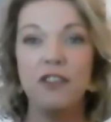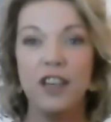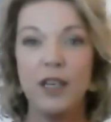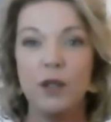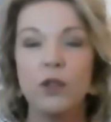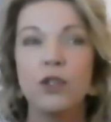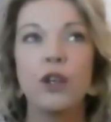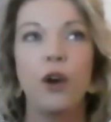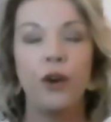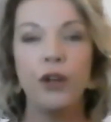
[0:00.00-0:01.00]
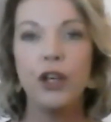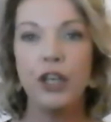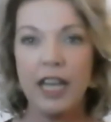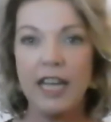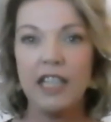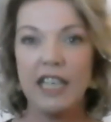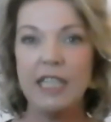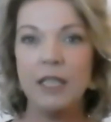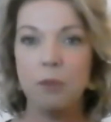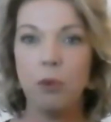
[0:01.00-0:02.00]
feel so uniquely
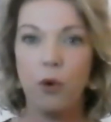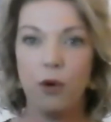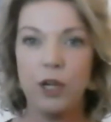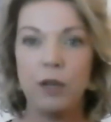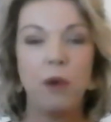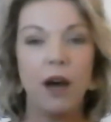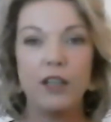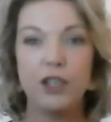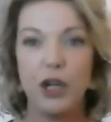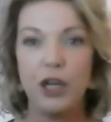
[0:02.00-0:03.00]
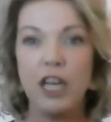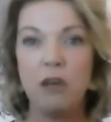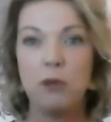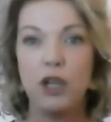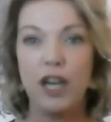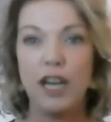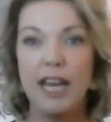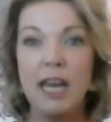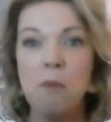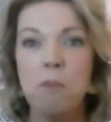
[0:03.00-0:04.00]
supported by the Journey
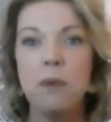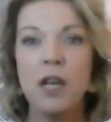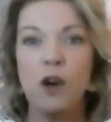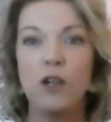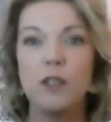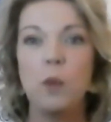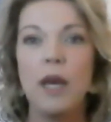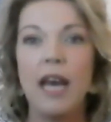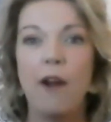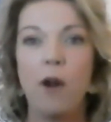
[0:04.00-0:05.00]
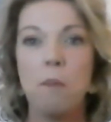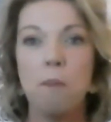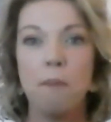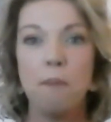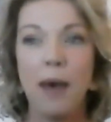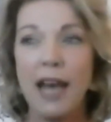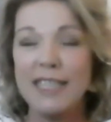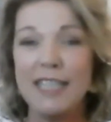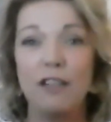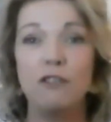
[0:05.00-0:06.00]
community because we are a
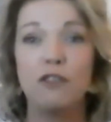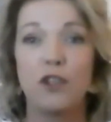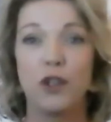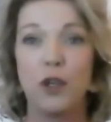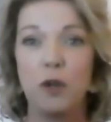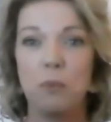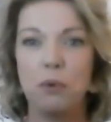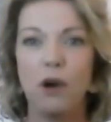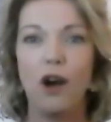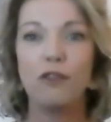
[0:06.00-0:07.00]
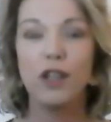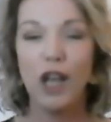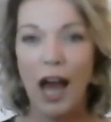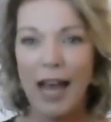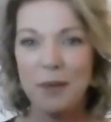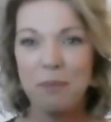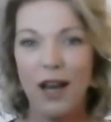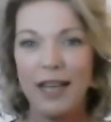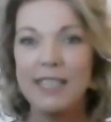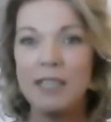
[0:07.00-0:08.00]
massive group of
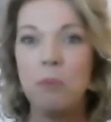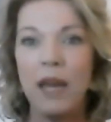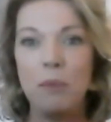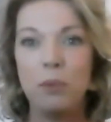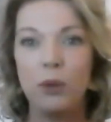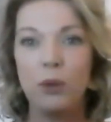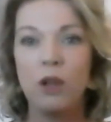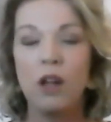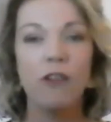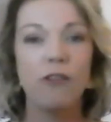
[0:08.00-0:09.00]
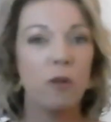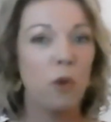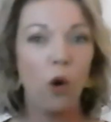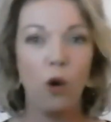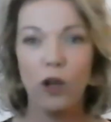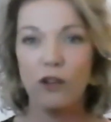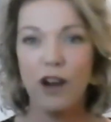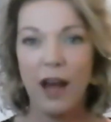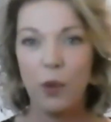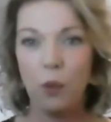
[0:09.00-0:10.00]
like-minded people from all
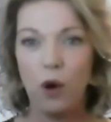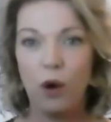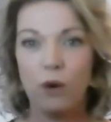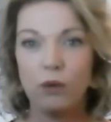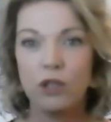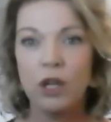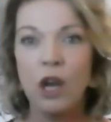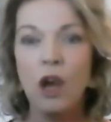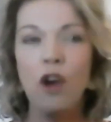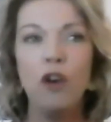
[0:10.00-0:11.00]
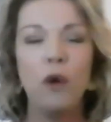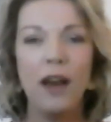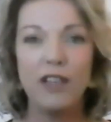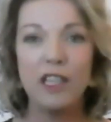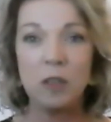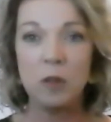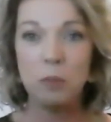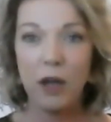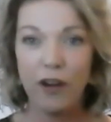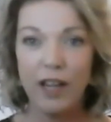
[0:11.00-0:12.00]
around the world who have
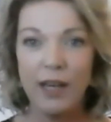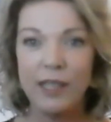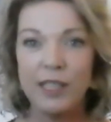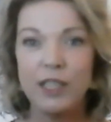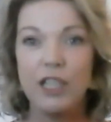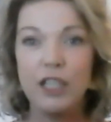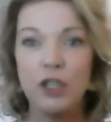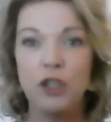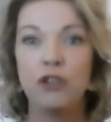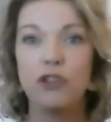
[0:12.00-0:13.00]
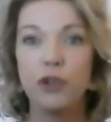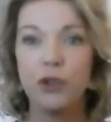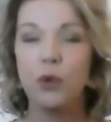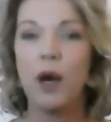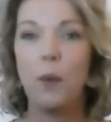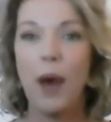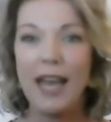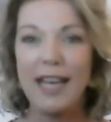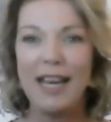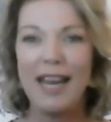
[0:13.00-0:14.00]
experienced this true
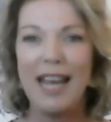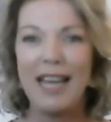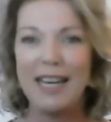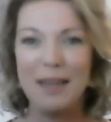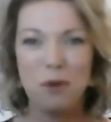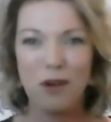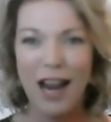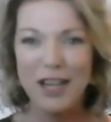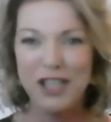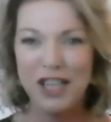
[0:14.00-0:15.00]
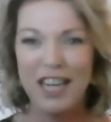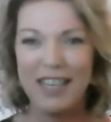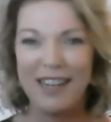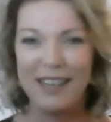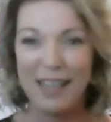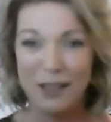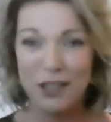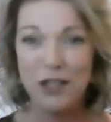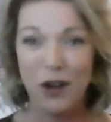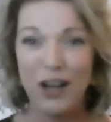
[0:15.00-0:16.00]
awakening and liberation that
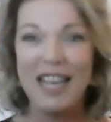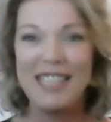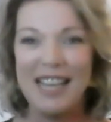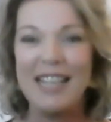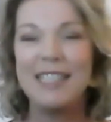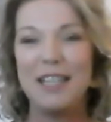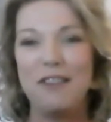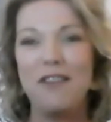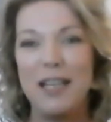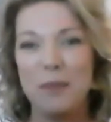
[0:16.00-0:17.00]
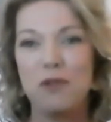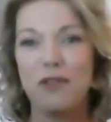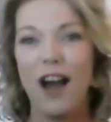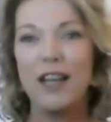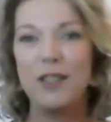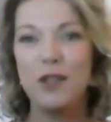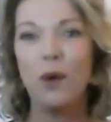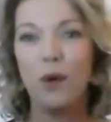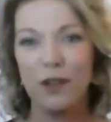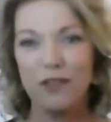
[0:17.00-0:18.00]
the Journey Intensive has provided for
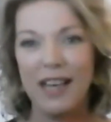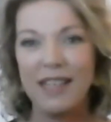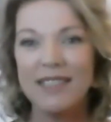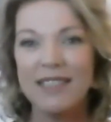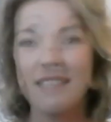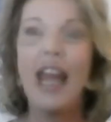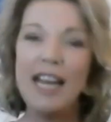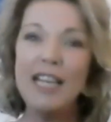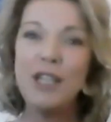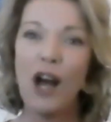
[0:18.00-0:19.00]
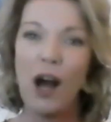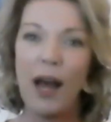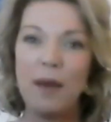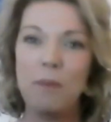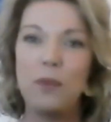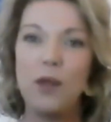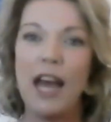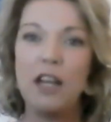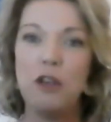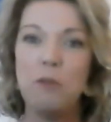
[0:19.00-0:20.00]
all of us. Any time
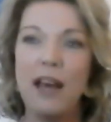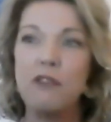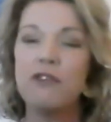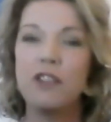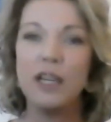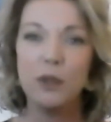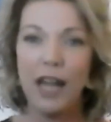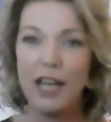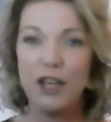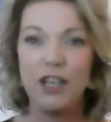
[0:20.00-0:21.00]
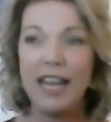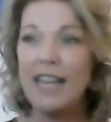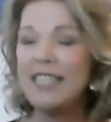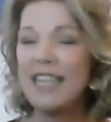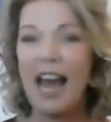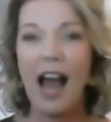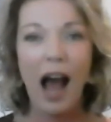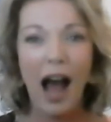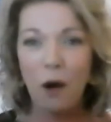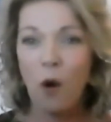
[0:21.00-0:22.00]
that you may feel like you need to
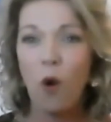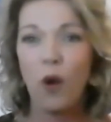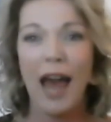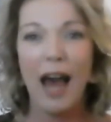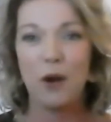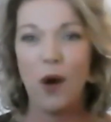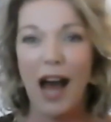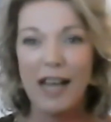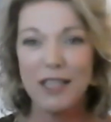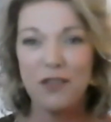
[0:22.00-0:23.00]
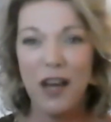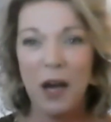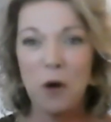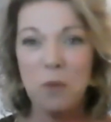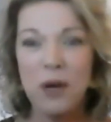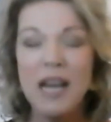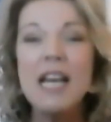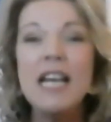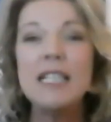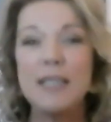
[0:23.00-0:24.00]
call out or ask for help,
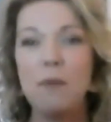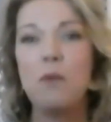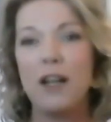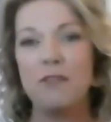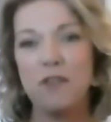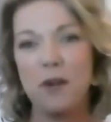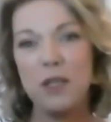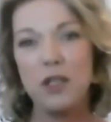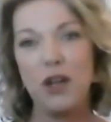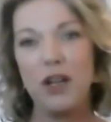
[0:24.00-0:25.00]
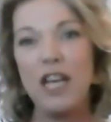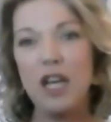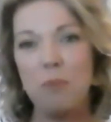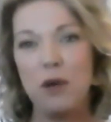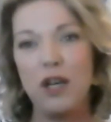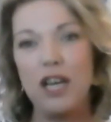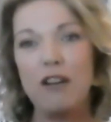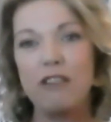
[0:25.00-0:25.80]
someone from the Journey community